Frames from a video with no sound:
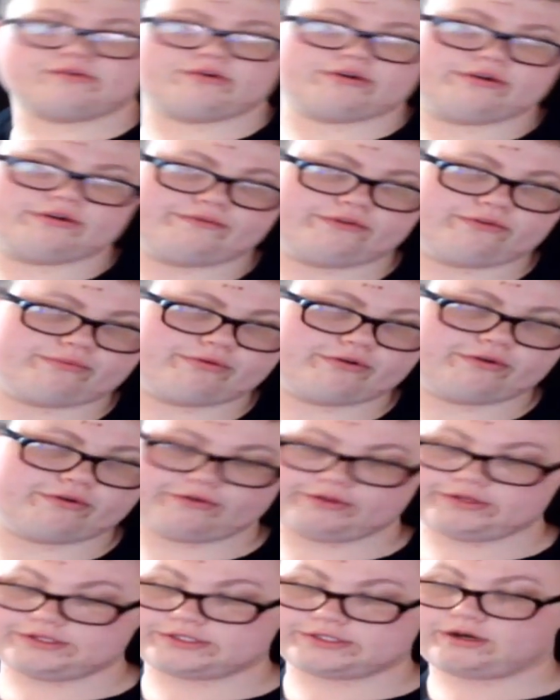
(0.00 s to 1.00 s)
one of your
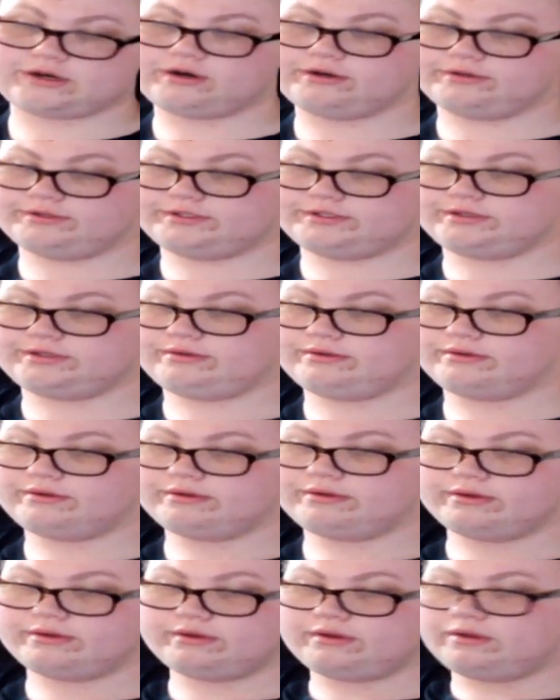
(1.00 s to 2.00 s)
pre-release cards.
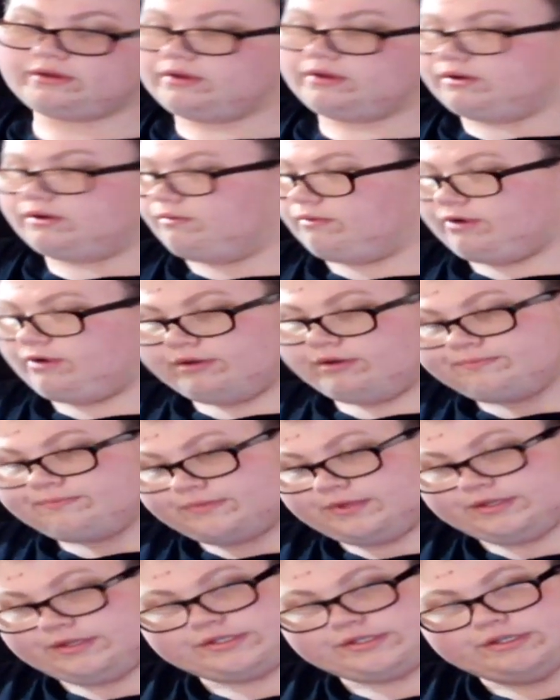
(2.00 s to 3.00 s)
Well,
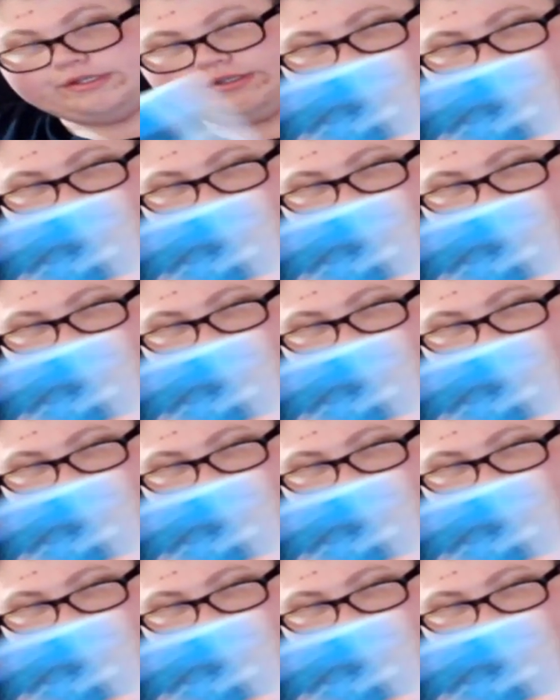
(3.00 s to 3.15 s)
that's because